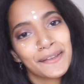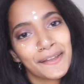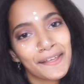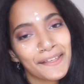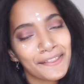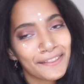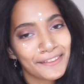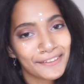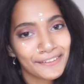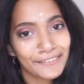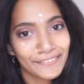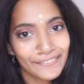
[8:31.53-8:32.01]

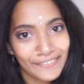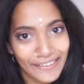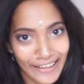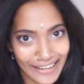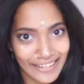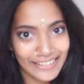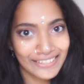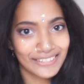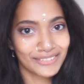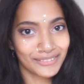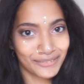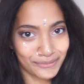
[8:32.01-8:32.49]
Now the
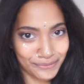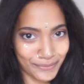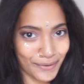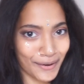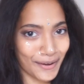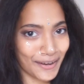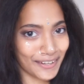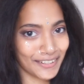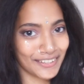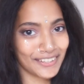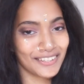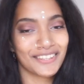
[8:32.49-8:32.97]
last
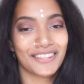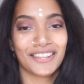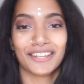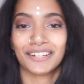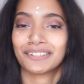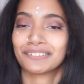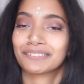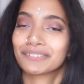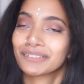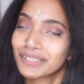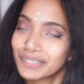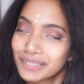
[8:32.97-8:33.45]
one that
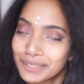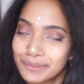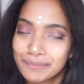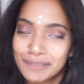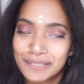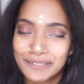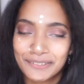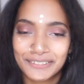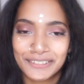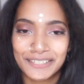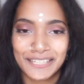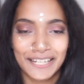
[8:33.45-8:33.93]
I'm gonna
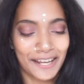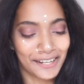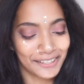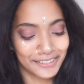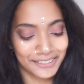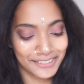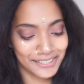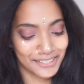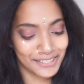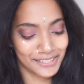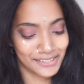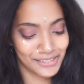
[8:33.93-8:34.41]
be
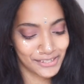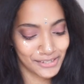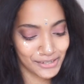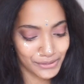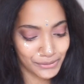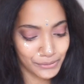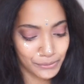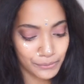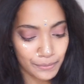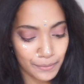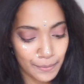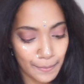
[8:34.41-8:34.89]
reacting
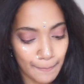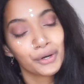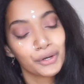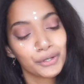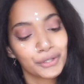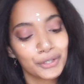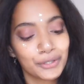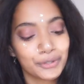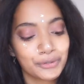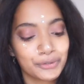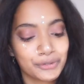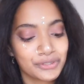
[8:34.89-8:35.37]
to
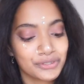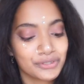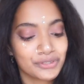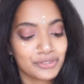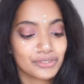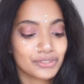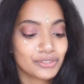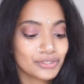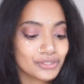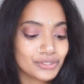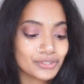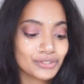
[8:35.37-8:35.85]

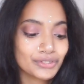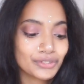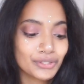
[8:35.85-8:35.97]
hosts